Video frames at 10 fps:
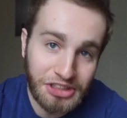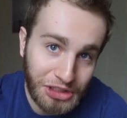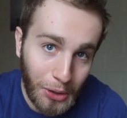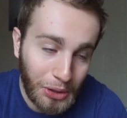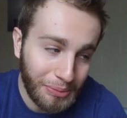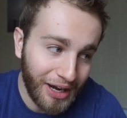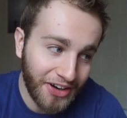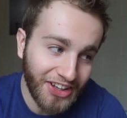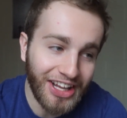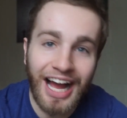joke
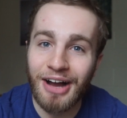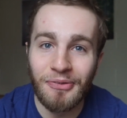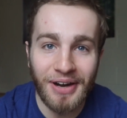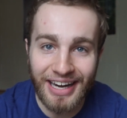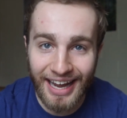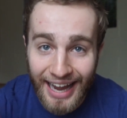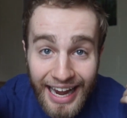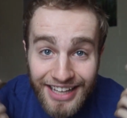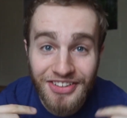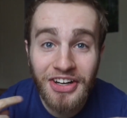about a lot when I
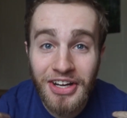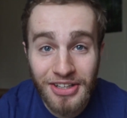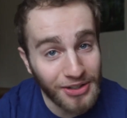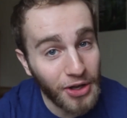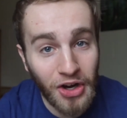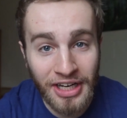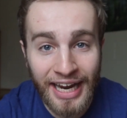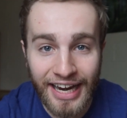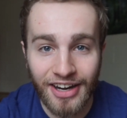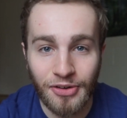had the long
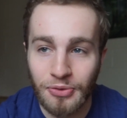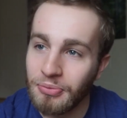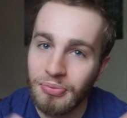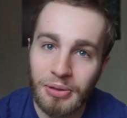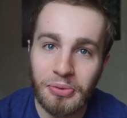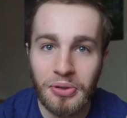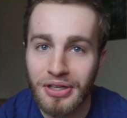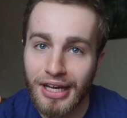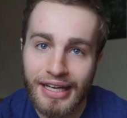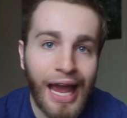hair and when people
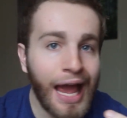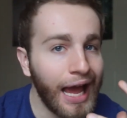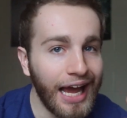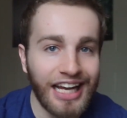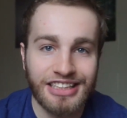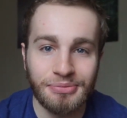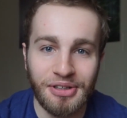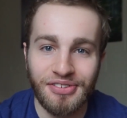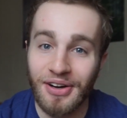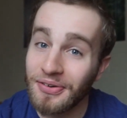would like ask me
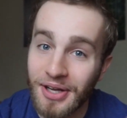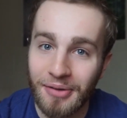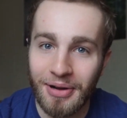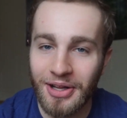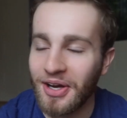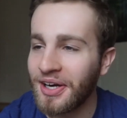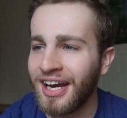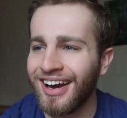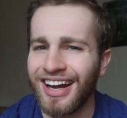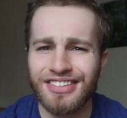if I would cut my long
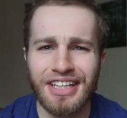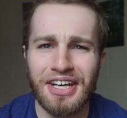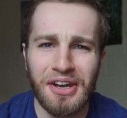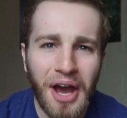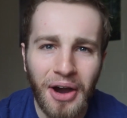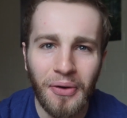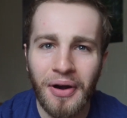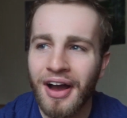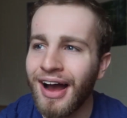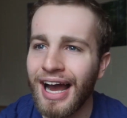hair, I'd say,
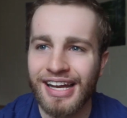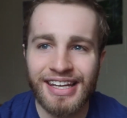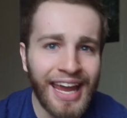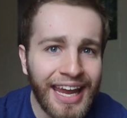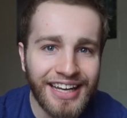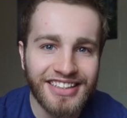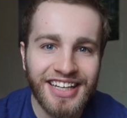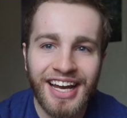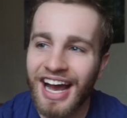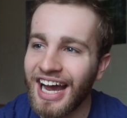no, I can't.
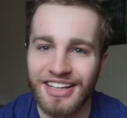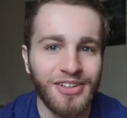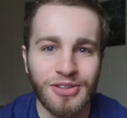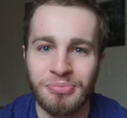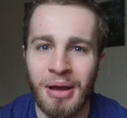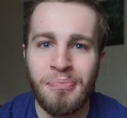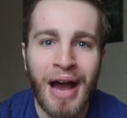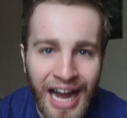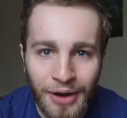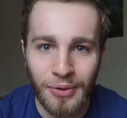I'd lose my
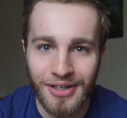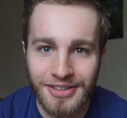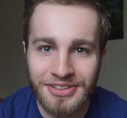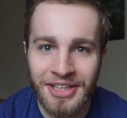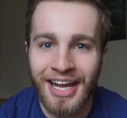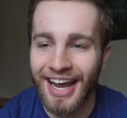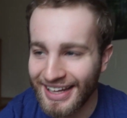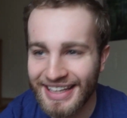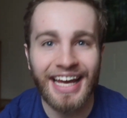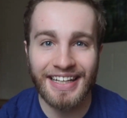powers.
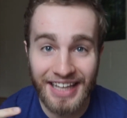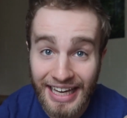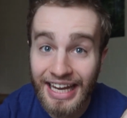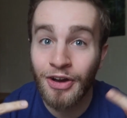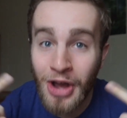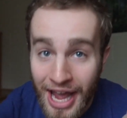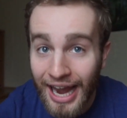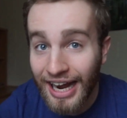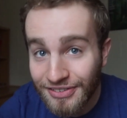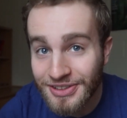And then like
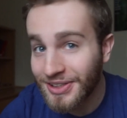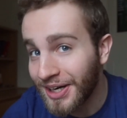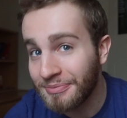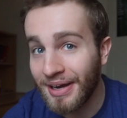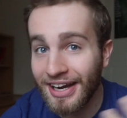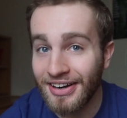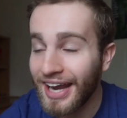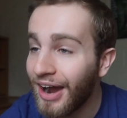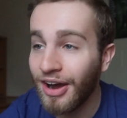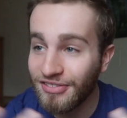after cutting my hair
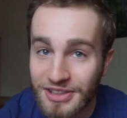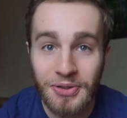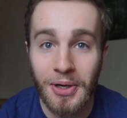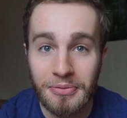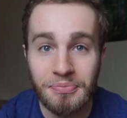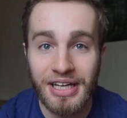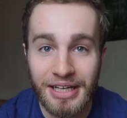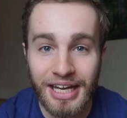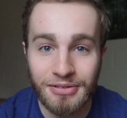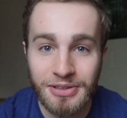now, I've enjoyed
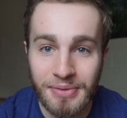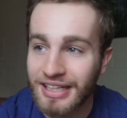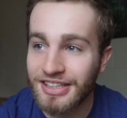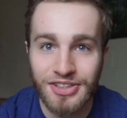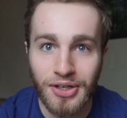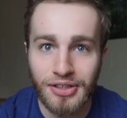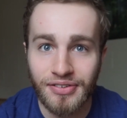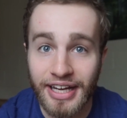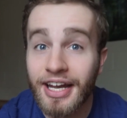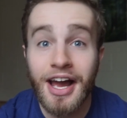being able to make the joke of
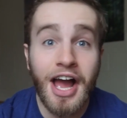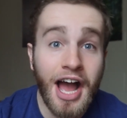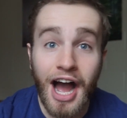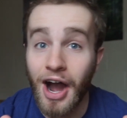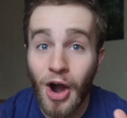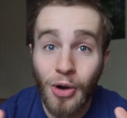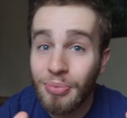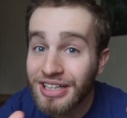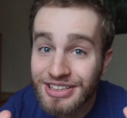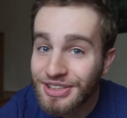like, I
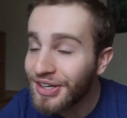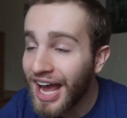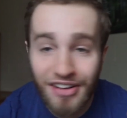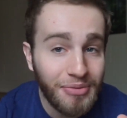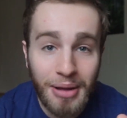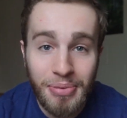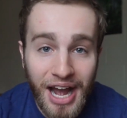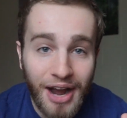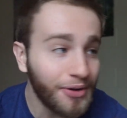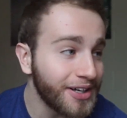hope I still have my
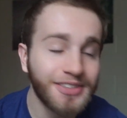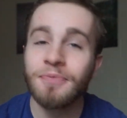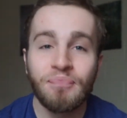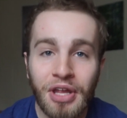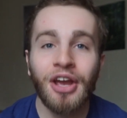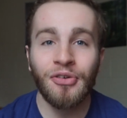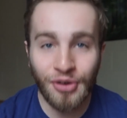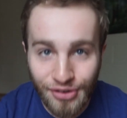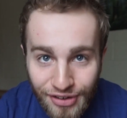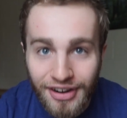powers
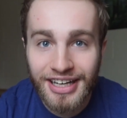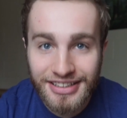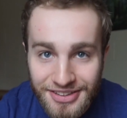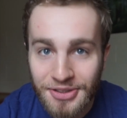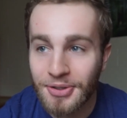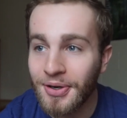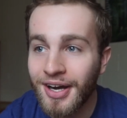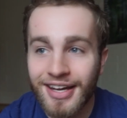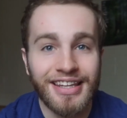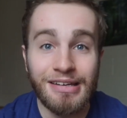referring to
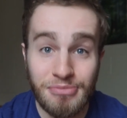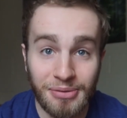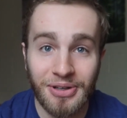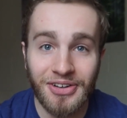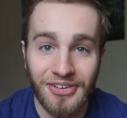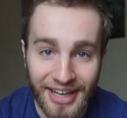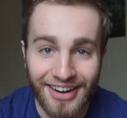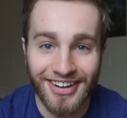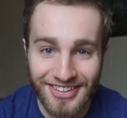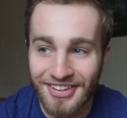the biblical
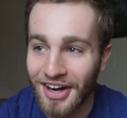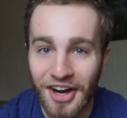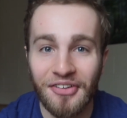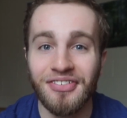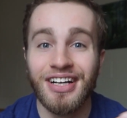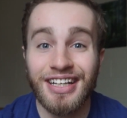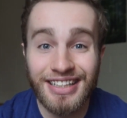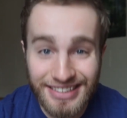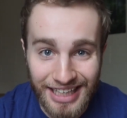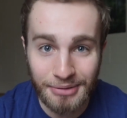character of
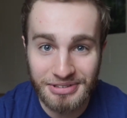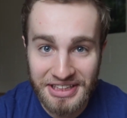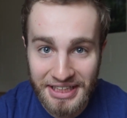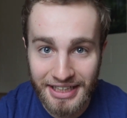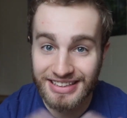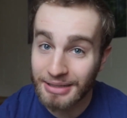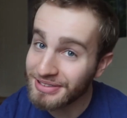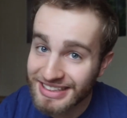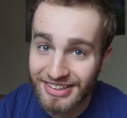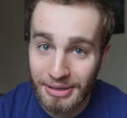Samson.
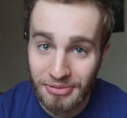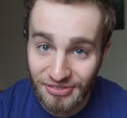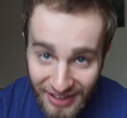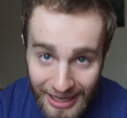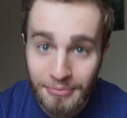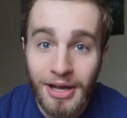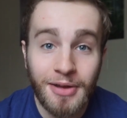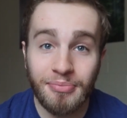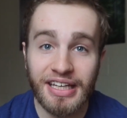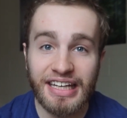Samson's claim to fame
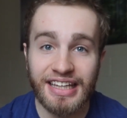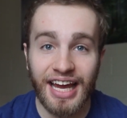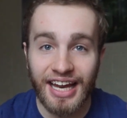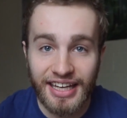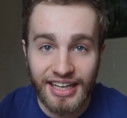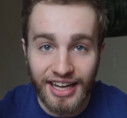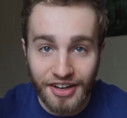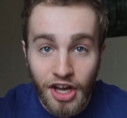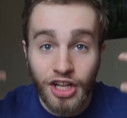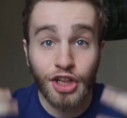being that he
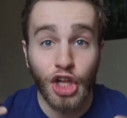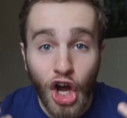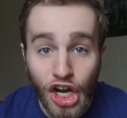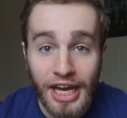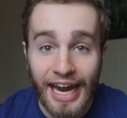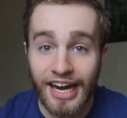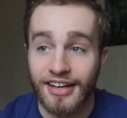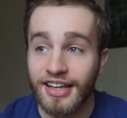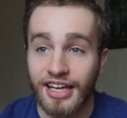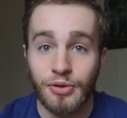had long
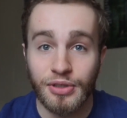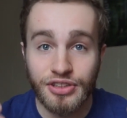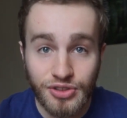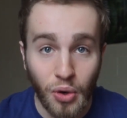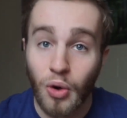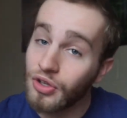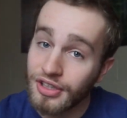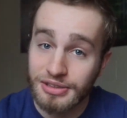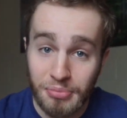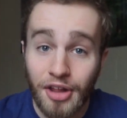hair that he was told, or
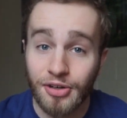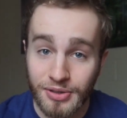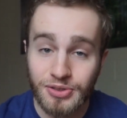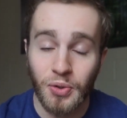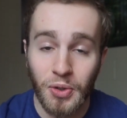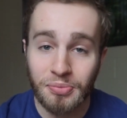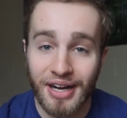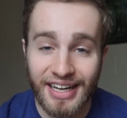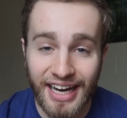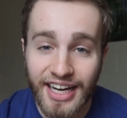his mother was told
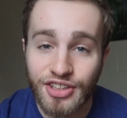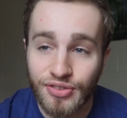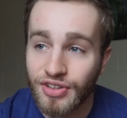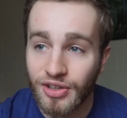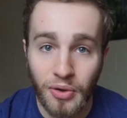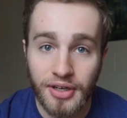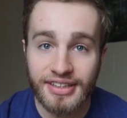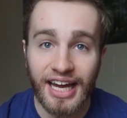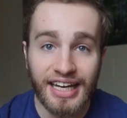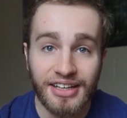by an angel of the
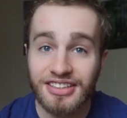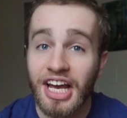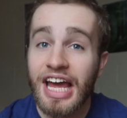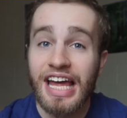Lord, that he is